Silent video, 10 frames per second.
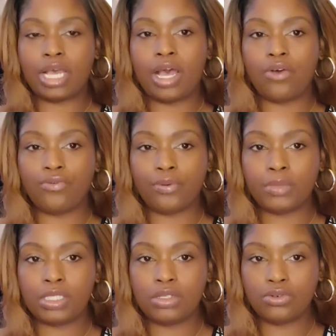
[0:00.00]
out from
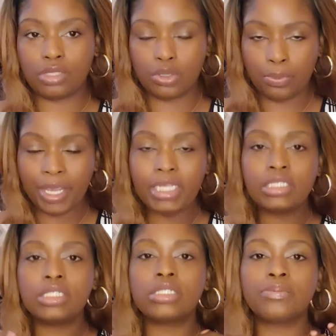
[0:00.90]
the sickle cell
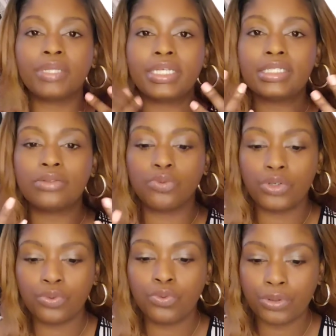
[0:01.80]
patients, placing with
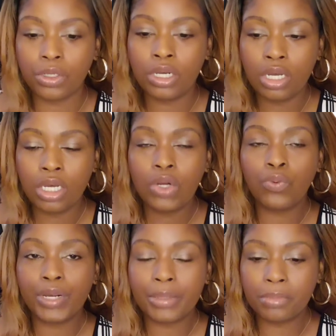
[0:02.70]

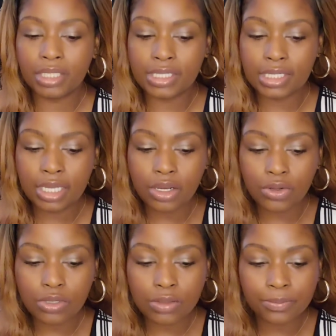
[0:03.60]
red blood
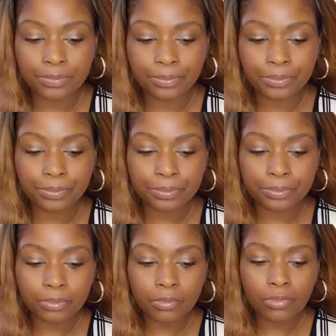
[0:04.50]
cells.
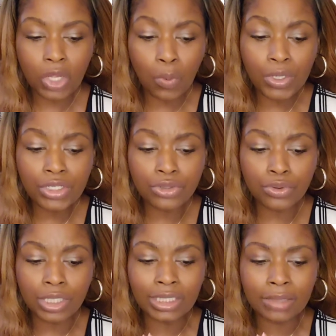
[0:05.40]
We
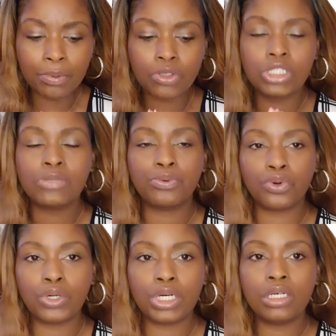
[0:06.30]
do
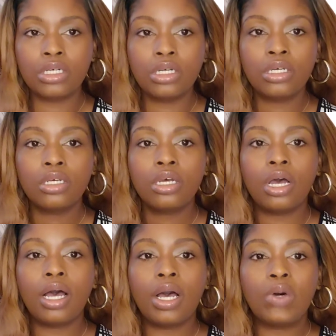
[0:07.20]
lipospore,
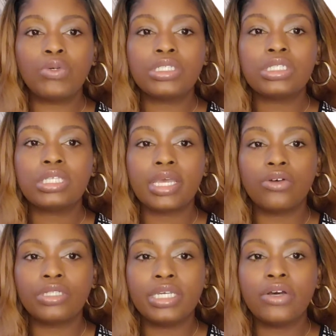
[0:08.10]
which is
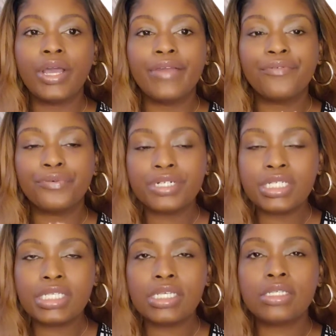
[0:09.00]
LDL
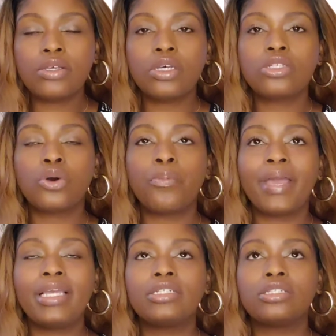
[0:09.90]
apheresis. So
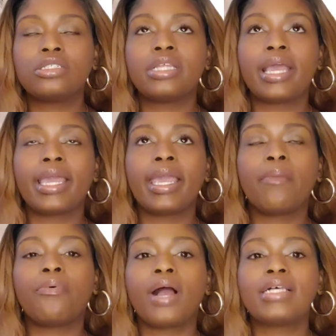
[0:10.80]
patients that can't
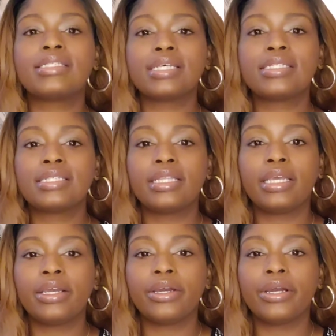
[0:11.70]
process
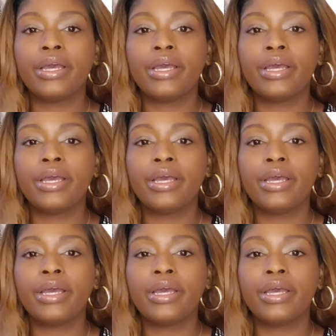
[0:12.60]
their